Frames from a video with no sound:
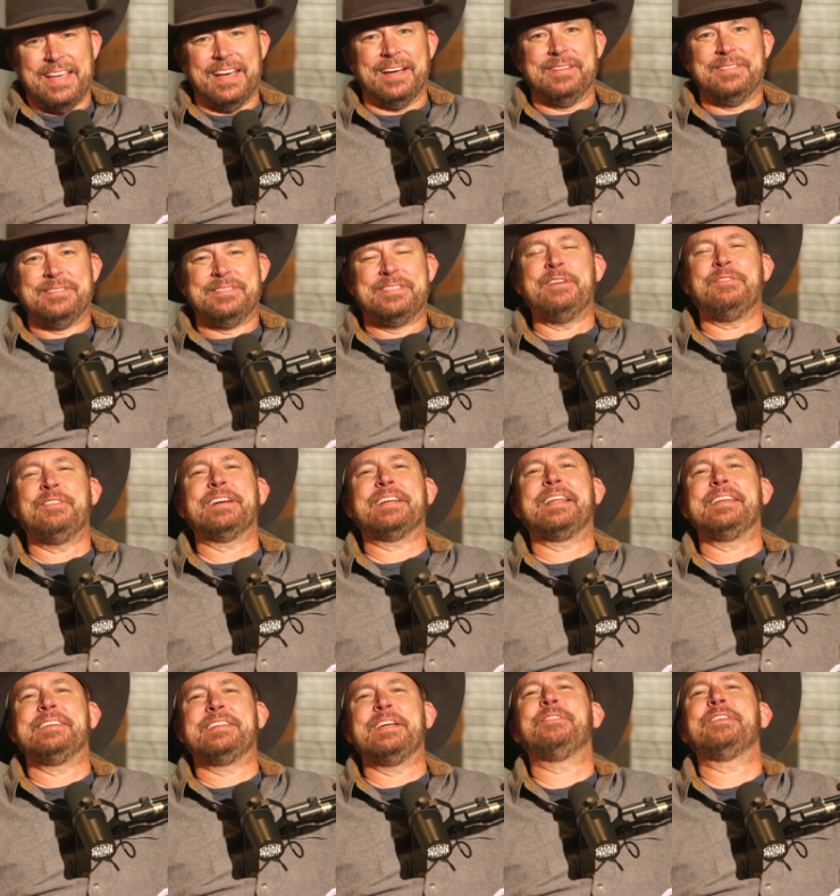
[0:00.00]
yeah.
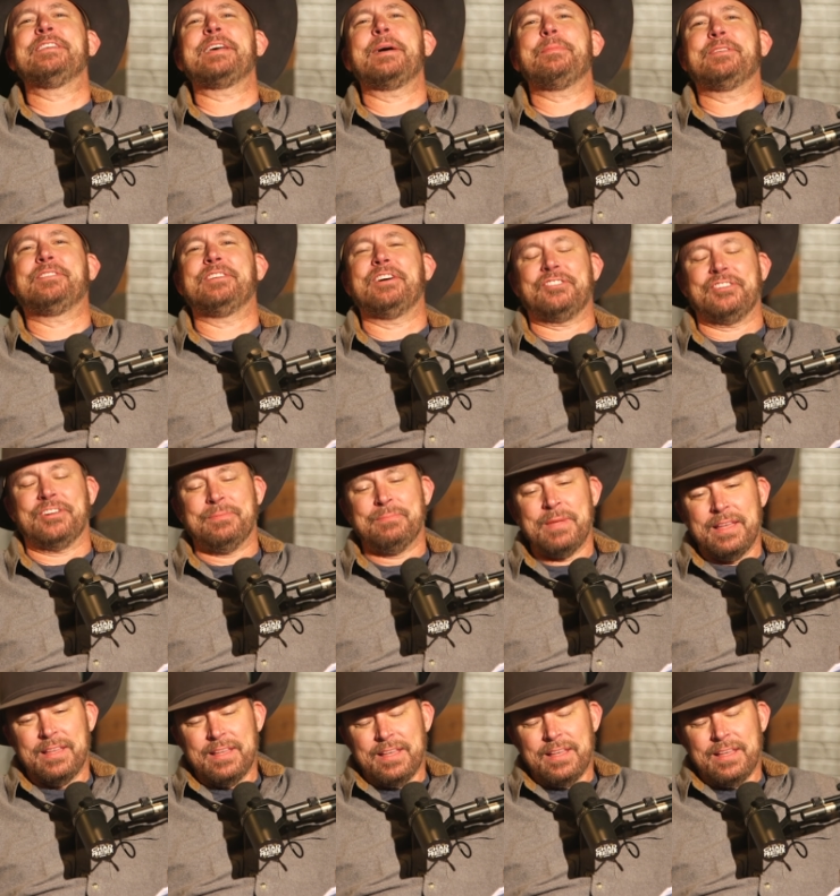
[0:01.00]
Different. Different type of touching.